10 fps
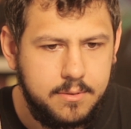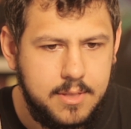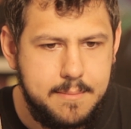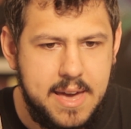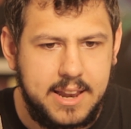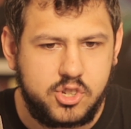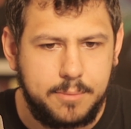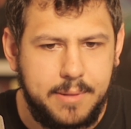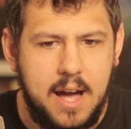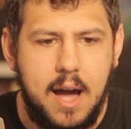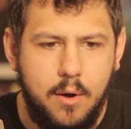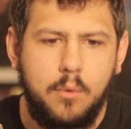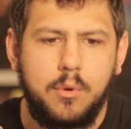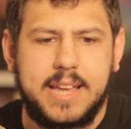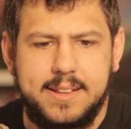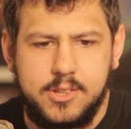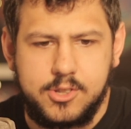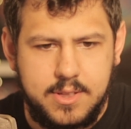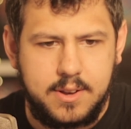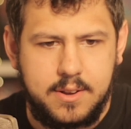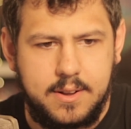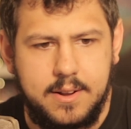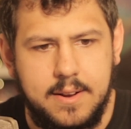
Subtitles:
they managed to block... I will get into the